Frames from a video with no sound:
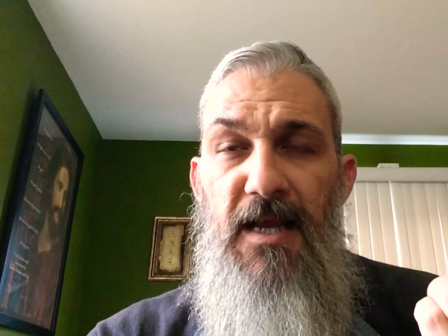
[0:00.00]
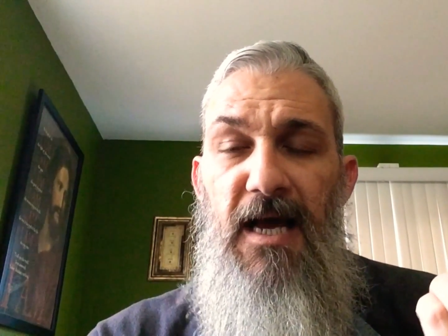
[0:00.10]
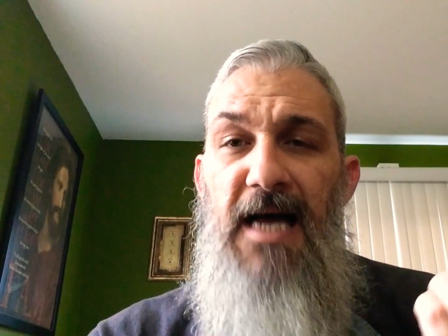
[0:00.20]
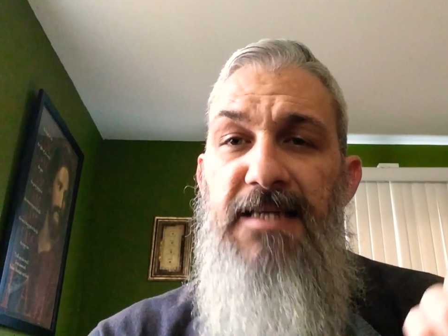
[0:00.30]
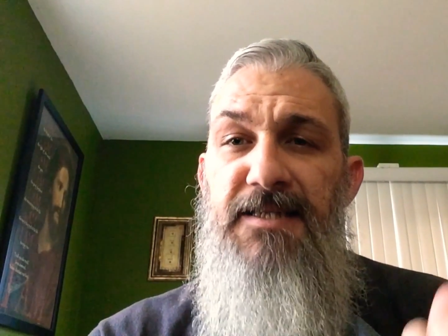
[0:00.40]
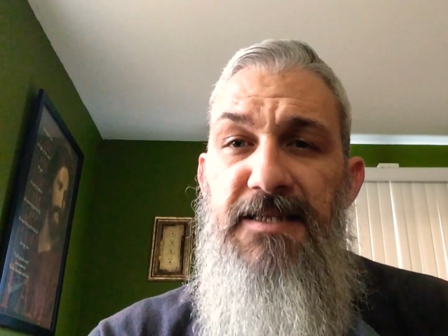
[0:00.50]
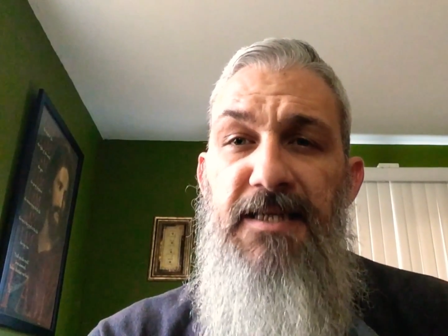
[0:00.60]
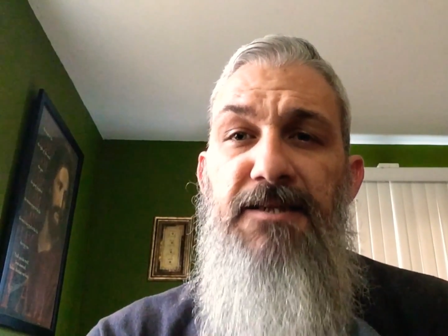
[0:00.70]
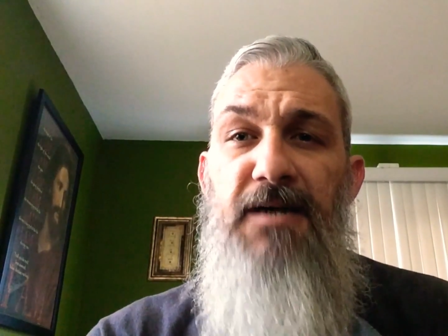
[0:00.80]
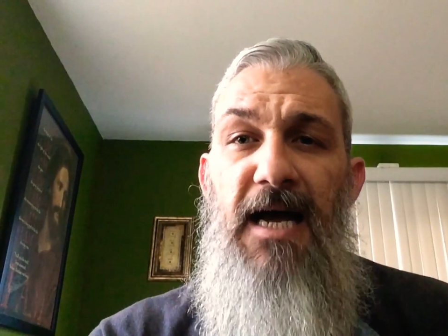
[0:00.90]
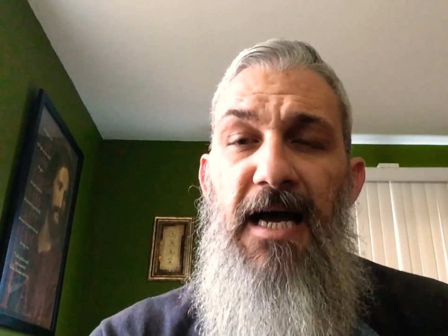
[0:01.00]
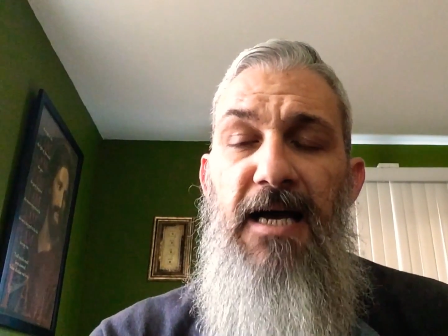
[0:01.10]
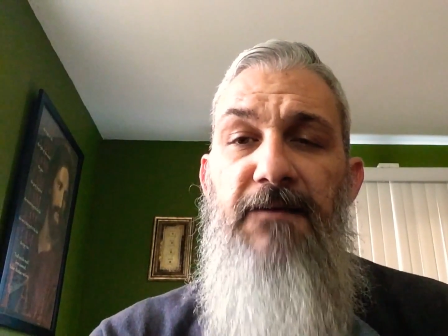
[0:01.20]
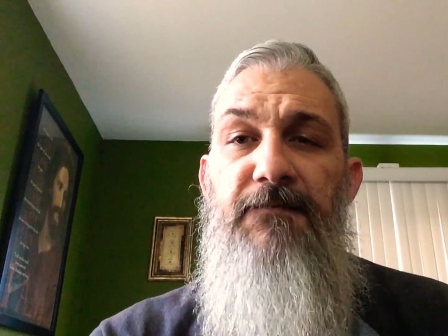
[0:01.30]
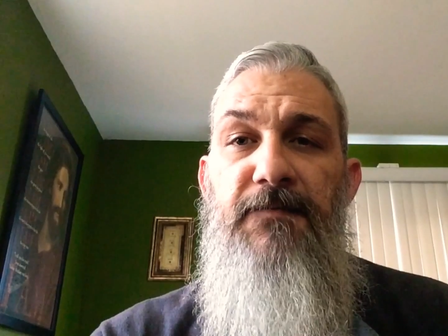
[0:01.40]
I still
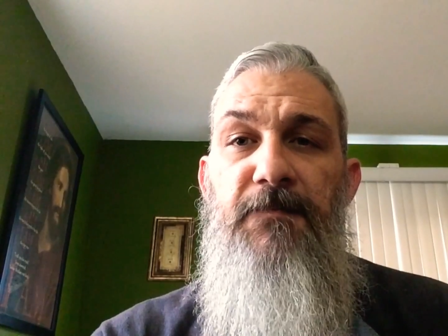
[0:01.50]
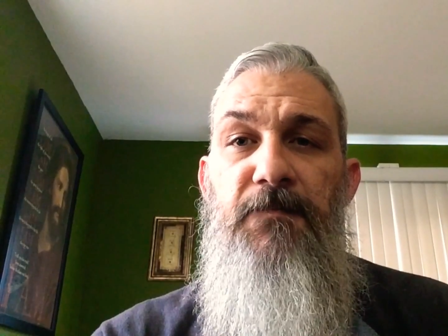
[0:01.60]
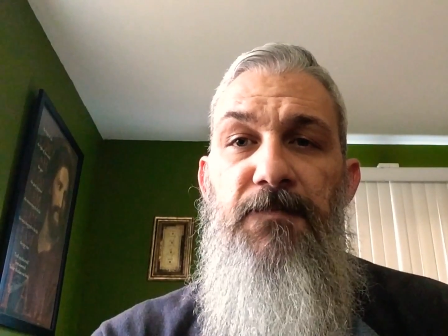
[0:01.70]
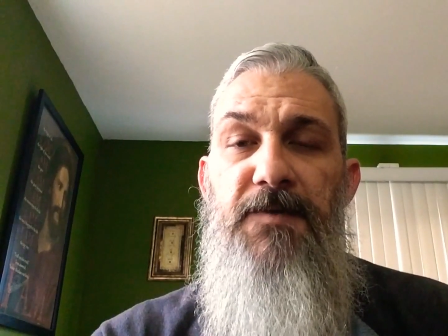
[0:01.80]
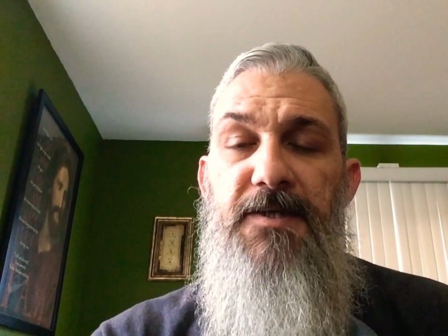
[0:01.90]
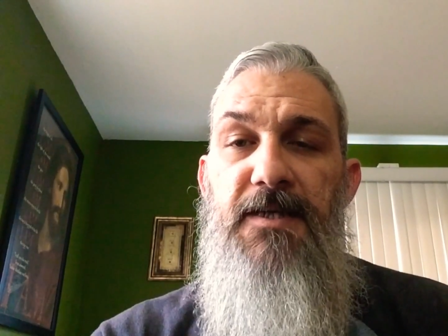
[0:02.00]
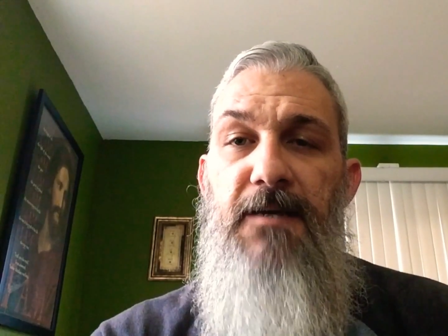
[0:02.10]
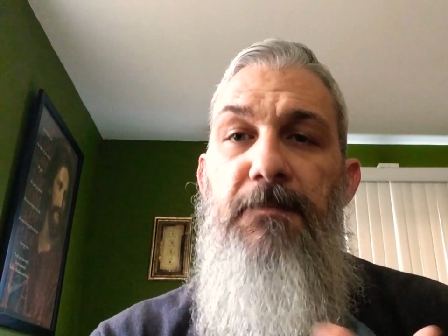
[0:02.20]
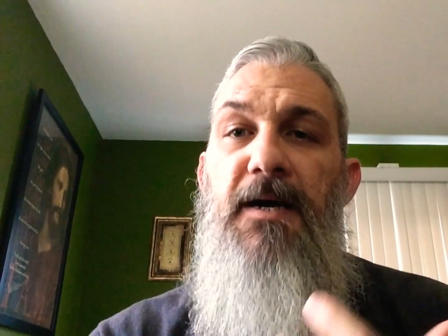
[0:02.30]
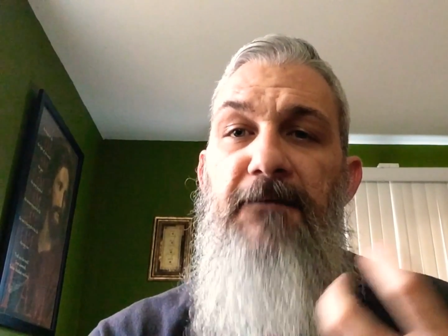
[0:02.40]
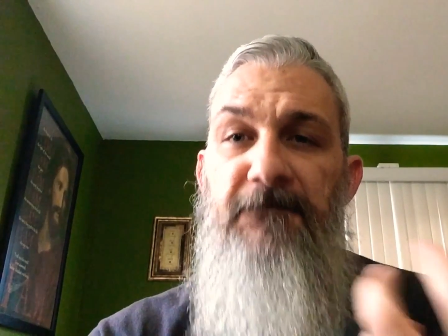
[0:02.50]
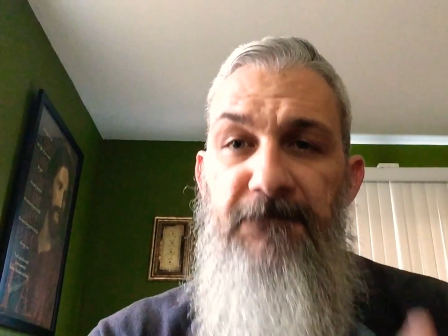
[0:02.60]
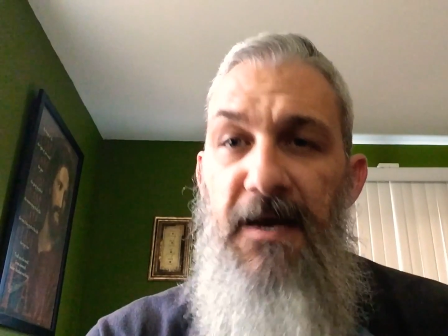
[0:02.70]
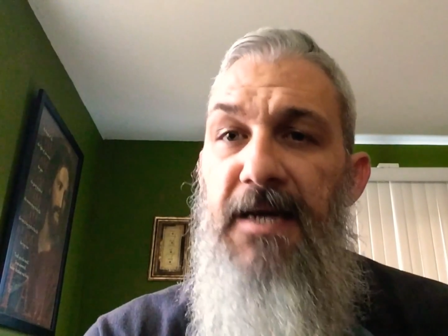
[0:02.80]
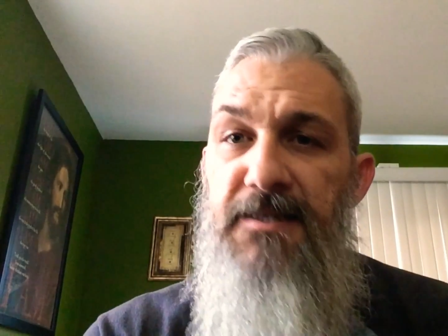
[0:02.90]
have some
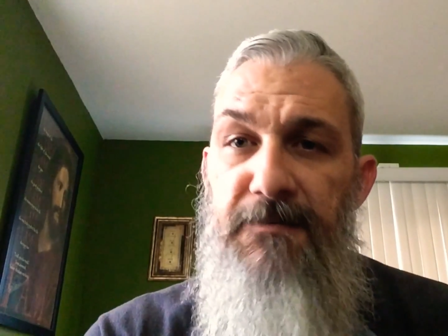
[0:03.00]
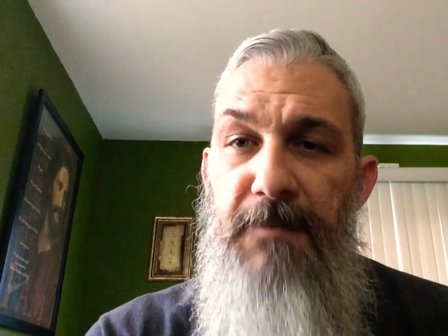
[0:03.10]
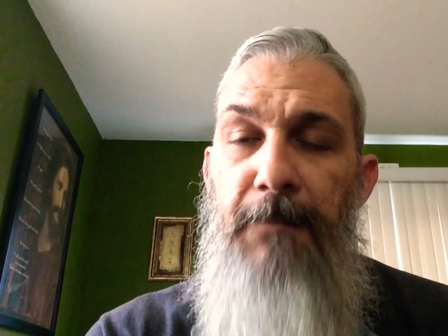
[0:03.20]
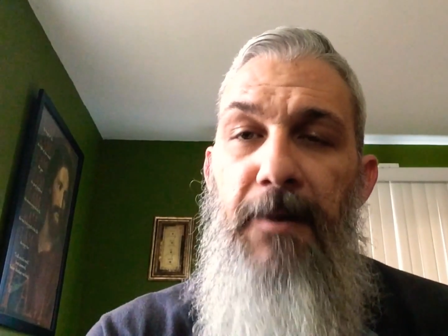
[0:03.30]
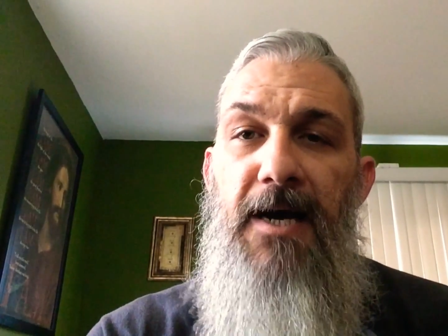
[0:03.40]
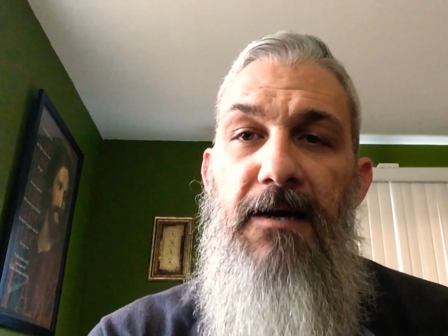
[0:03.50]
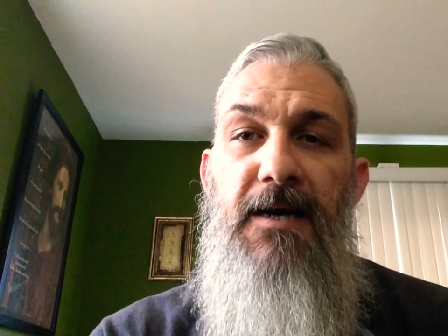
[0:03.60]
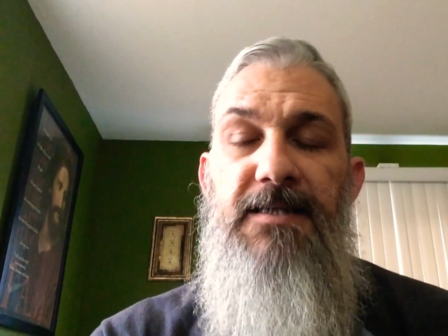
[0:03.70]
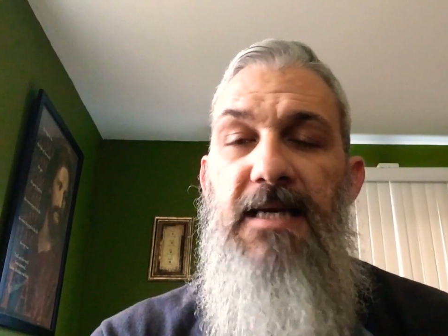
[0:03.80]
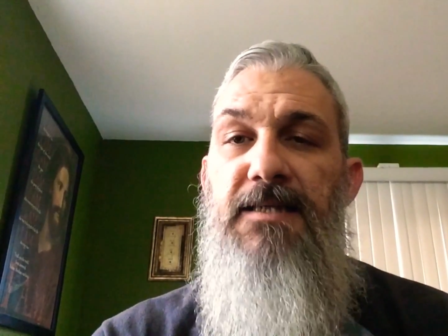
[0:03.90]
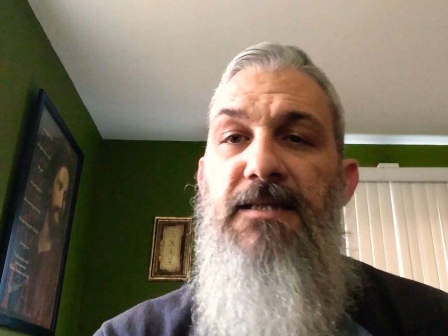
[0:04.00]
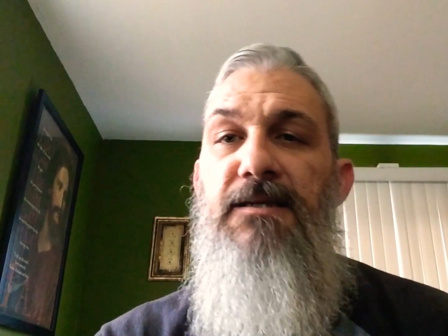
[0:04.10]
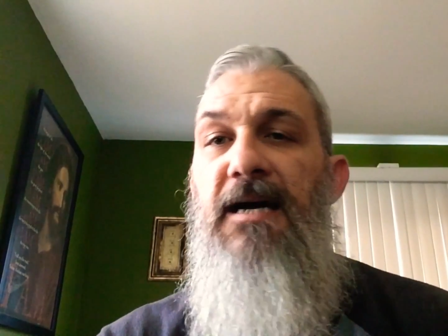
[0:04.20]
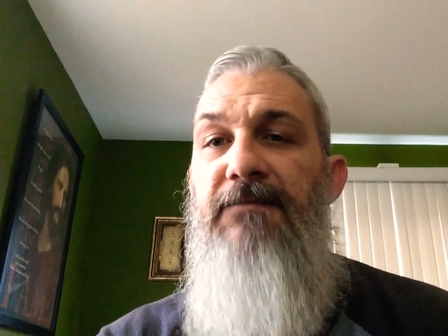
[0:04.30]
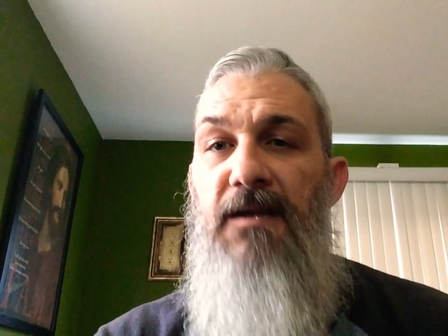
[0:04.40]
effects of my migraines. I still
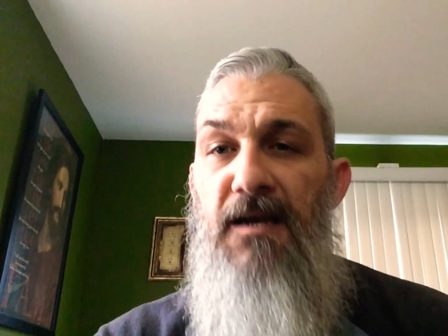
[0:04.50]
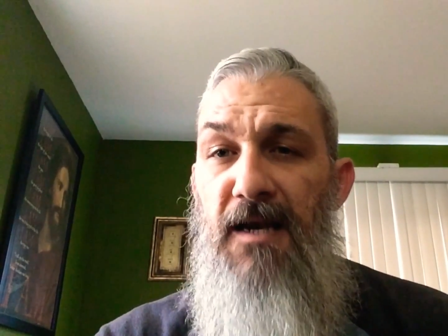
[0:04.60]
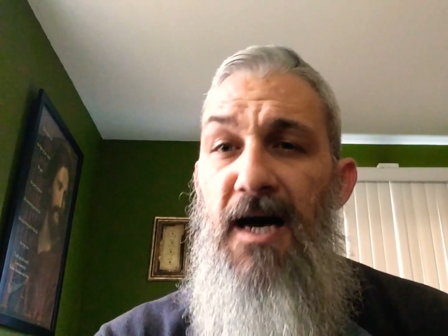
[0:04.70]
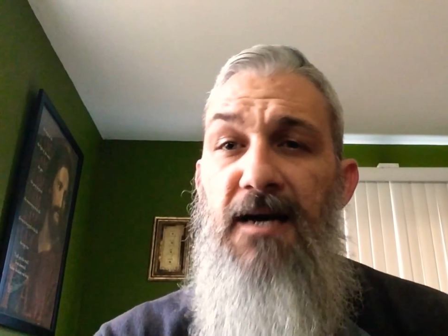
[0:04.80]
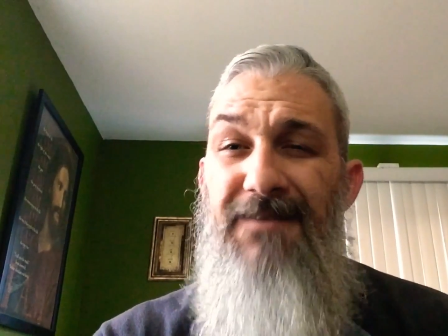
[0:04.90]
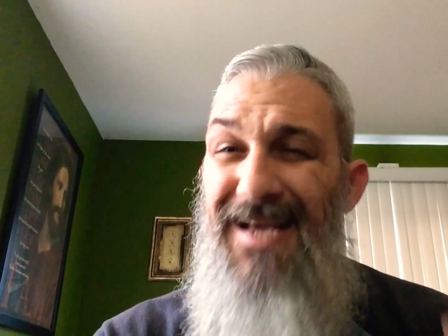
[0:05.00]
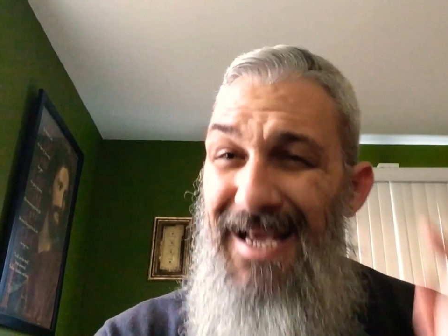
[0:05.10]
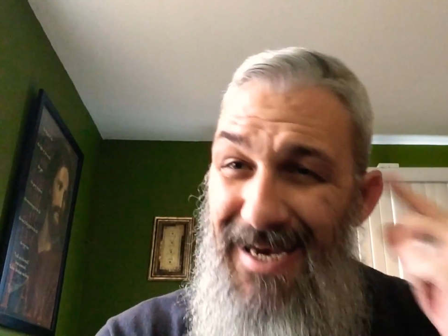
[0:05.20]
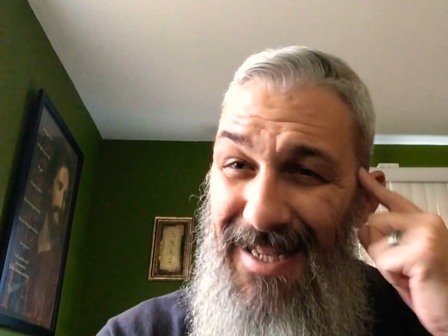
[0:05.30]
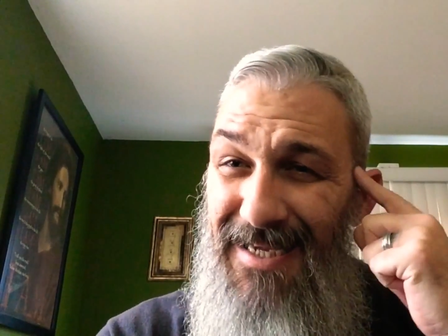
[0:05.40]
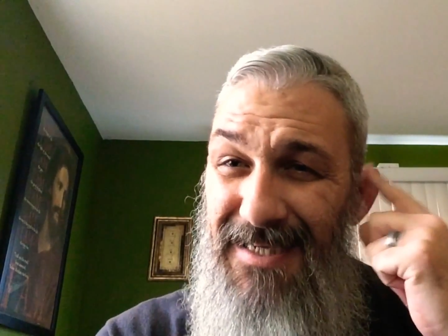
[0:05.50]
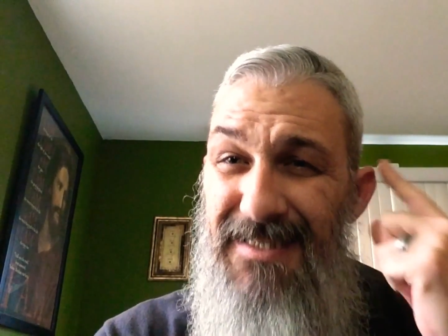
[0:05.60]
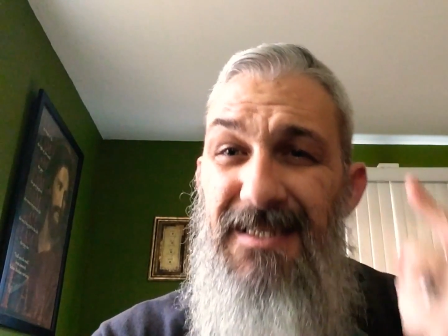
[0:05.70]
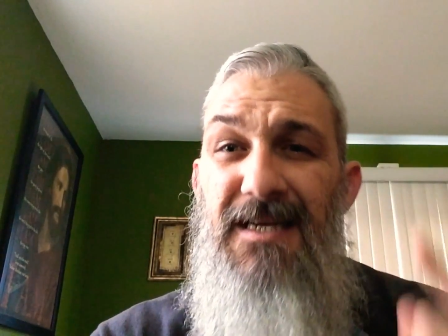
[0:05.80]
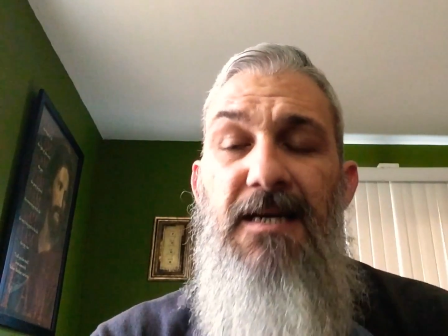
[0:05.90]
have a lot of headaches.